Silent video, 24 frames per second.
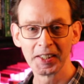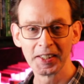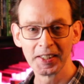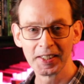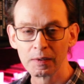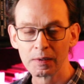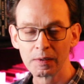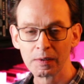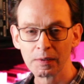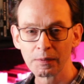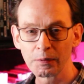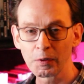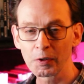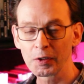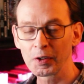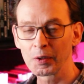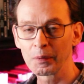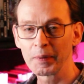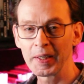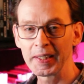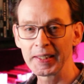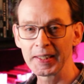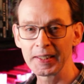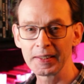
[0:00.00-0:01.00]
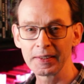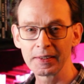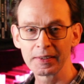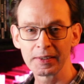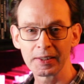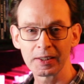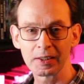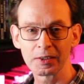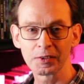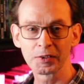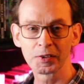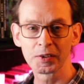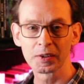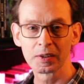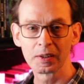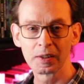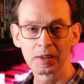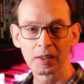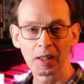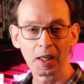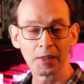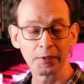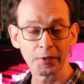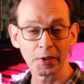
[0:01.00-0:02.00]
For Cowritten, there's
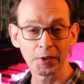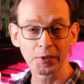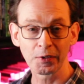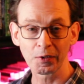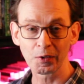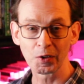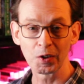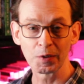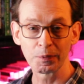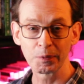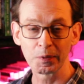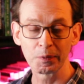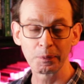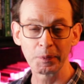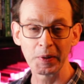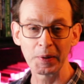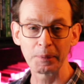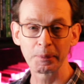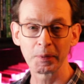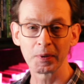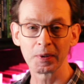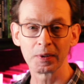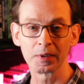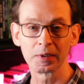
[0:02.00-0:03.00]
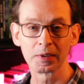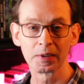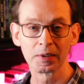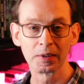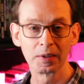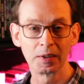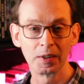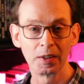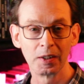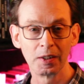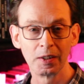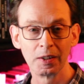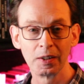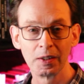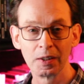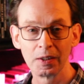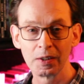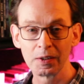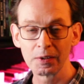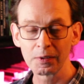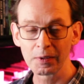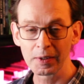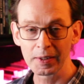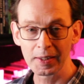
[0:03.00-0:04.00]
another group of people
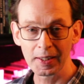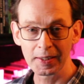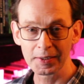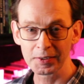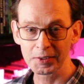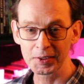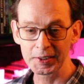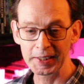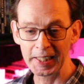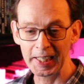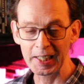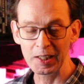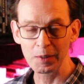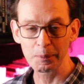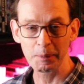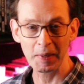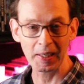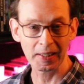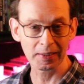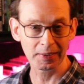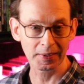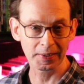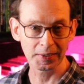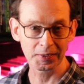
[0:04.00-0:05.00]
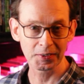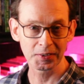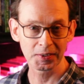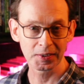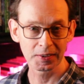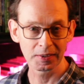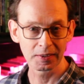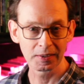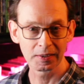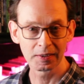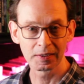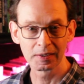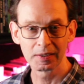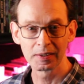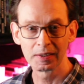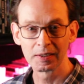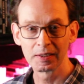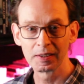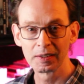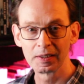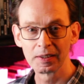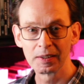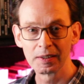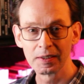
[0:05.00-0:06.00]
who are not sad about this
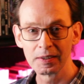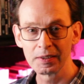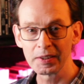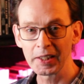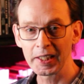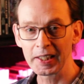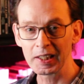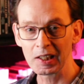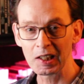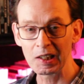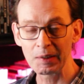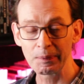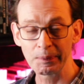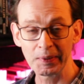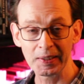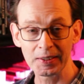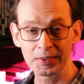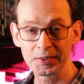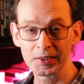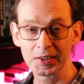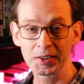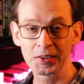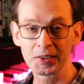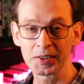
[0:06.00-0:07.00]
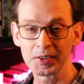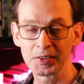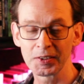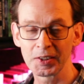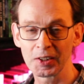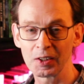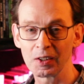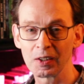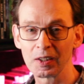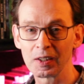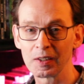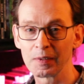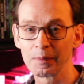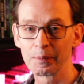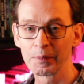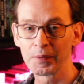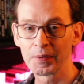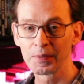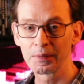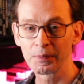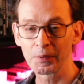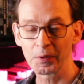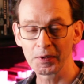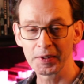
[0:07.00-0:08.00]
nightlife existence at all.
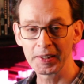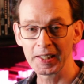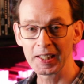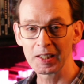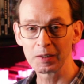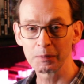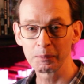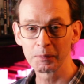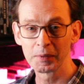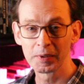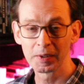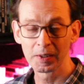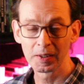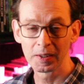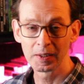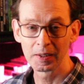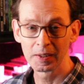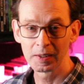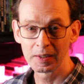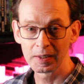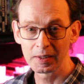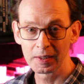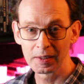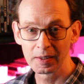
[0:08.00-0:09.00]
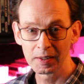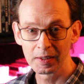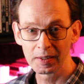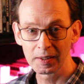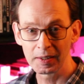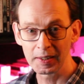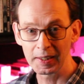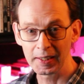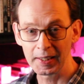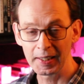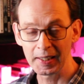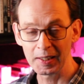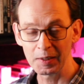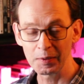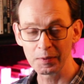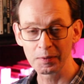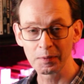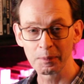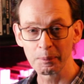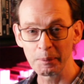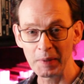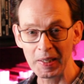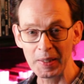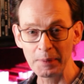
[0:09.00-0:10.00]
For them, and
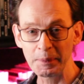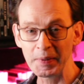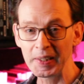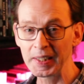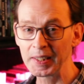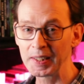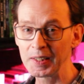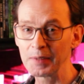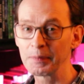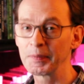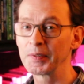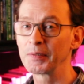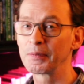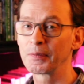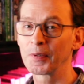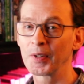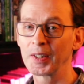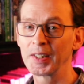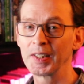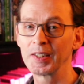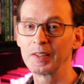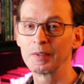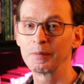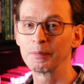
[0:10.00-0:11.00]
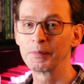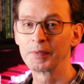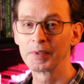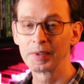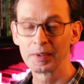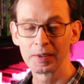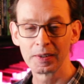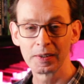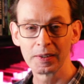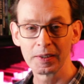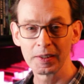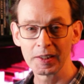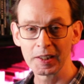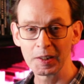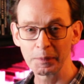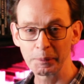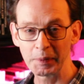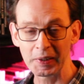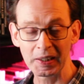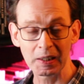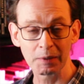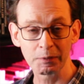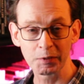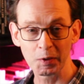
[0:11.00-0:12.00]
maybe even for him, it
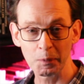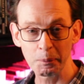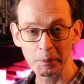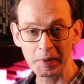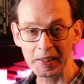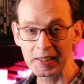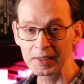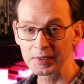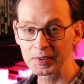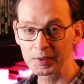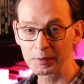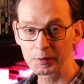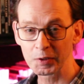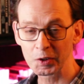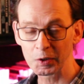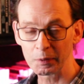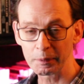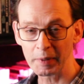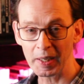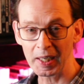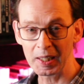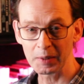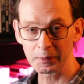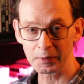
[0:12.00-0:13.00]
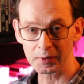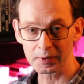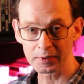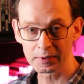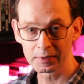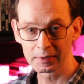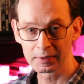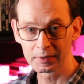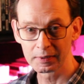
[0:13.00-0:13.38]
becomes a means of survival.